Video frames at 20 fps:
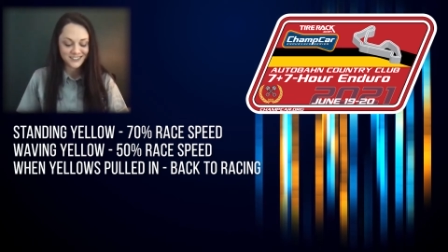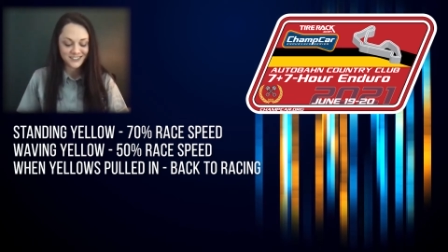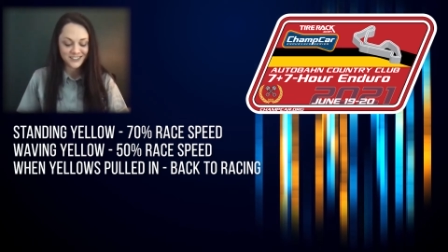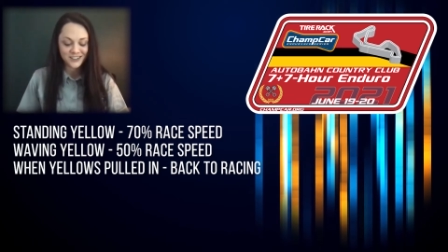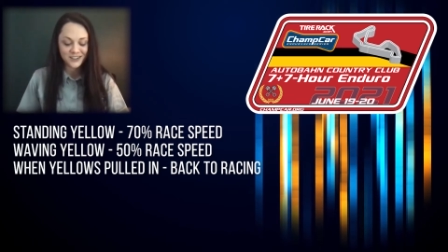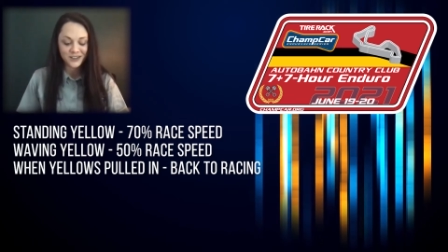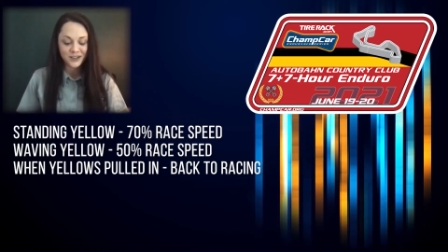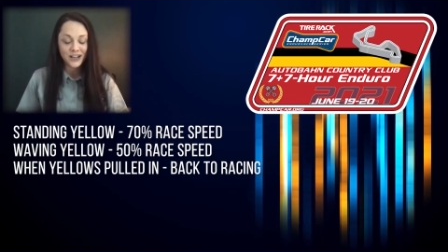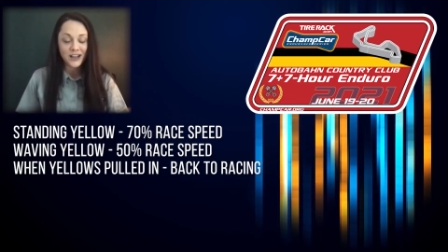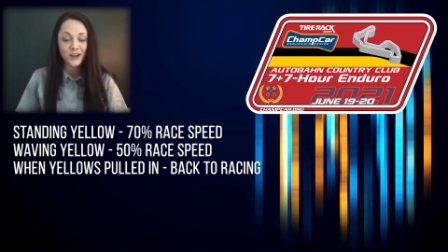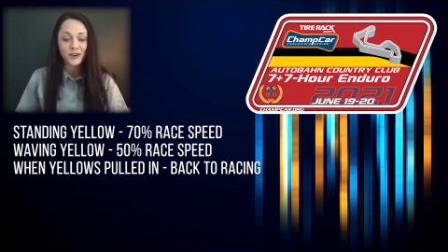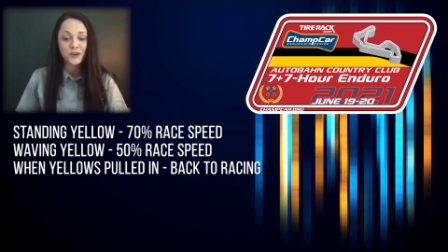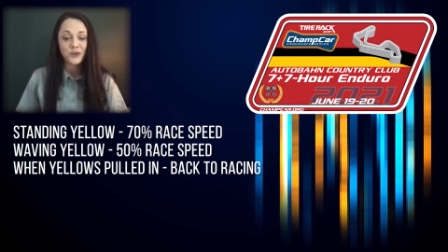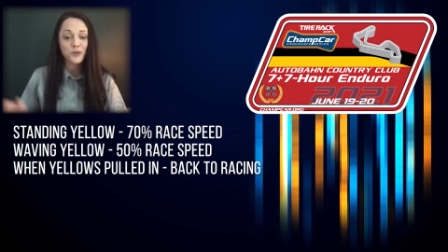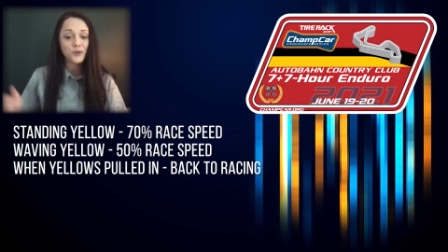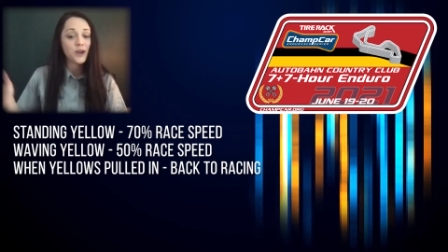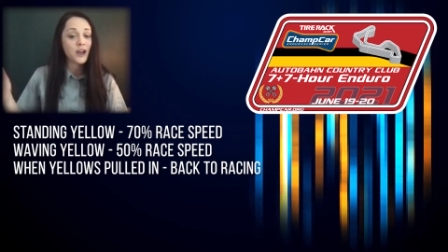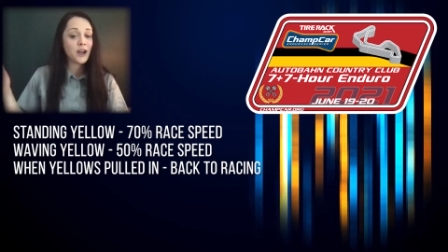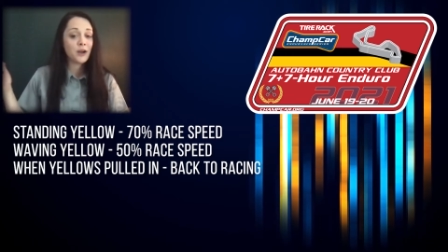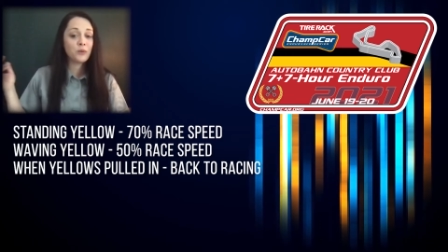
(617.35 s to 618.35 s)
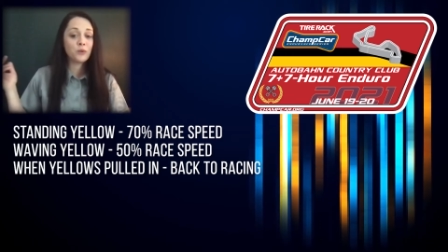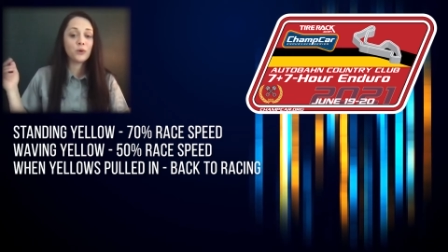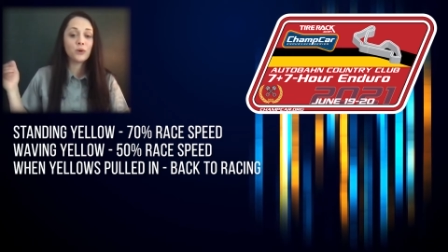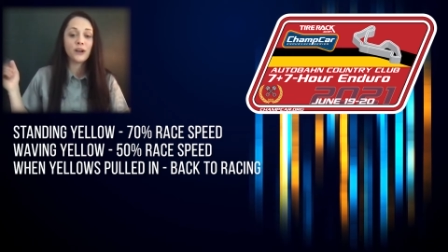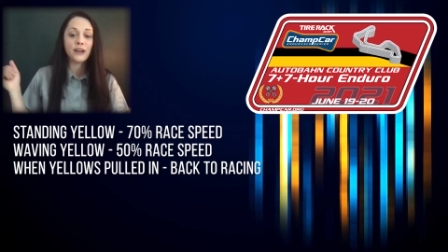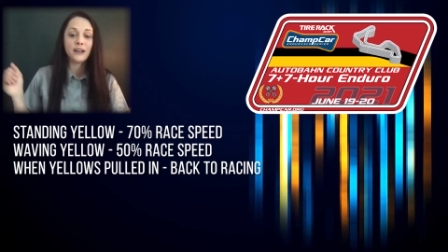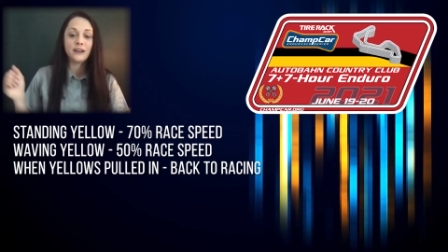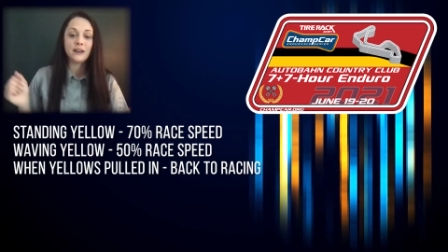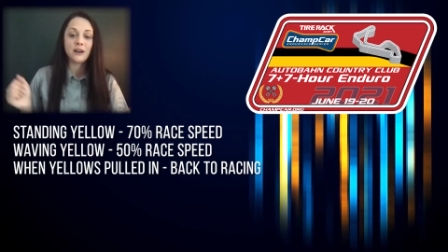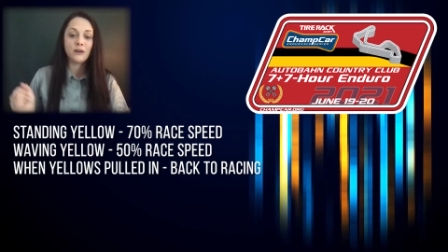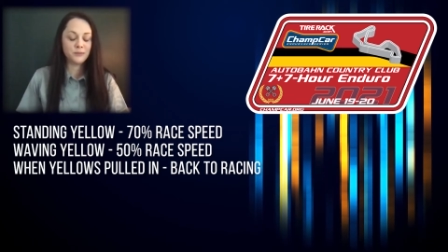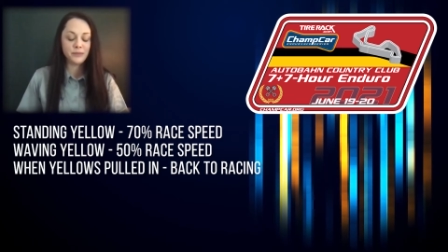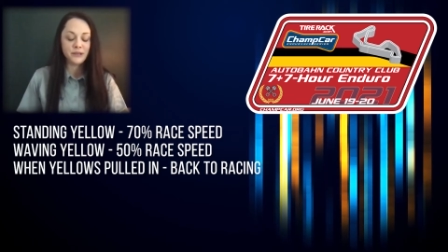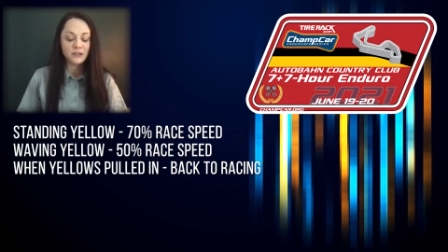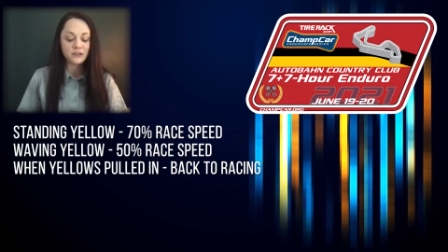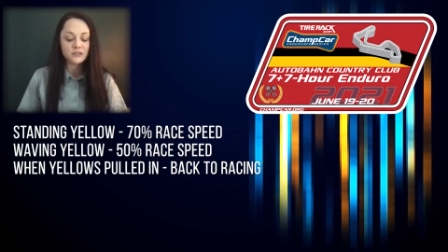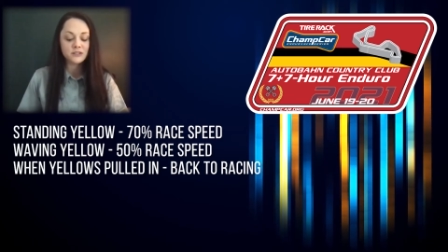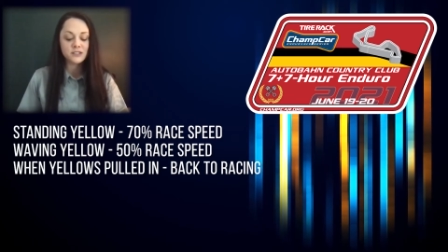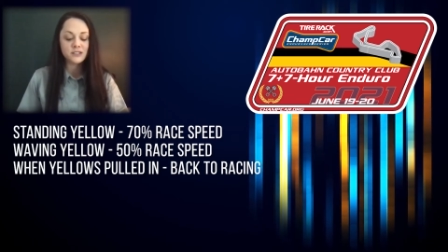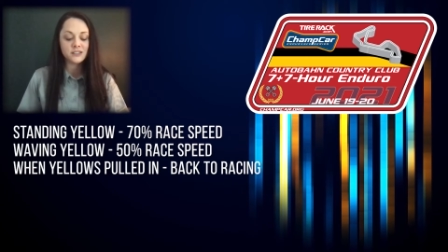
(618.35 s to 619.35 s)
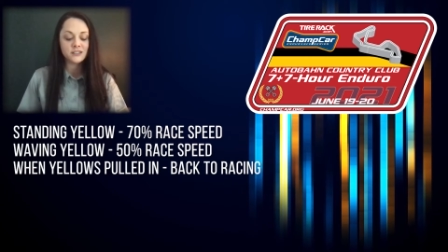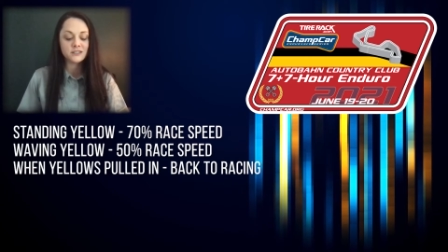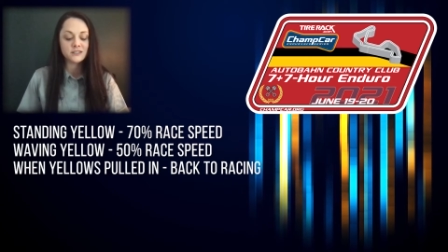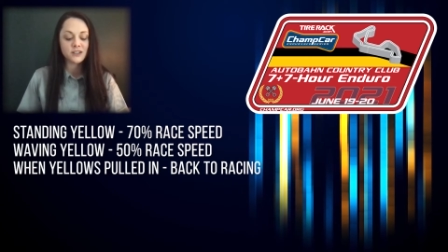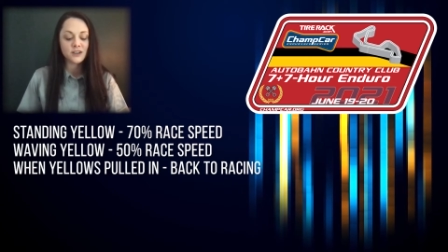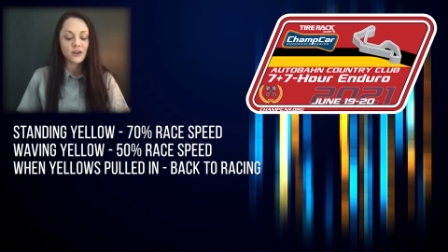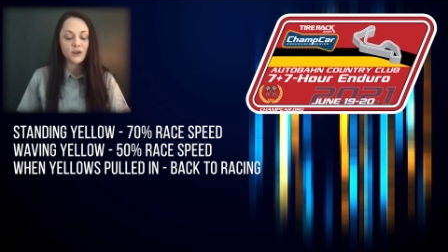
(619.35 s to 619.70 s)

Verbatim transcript: Uh, I, I will hand out penalties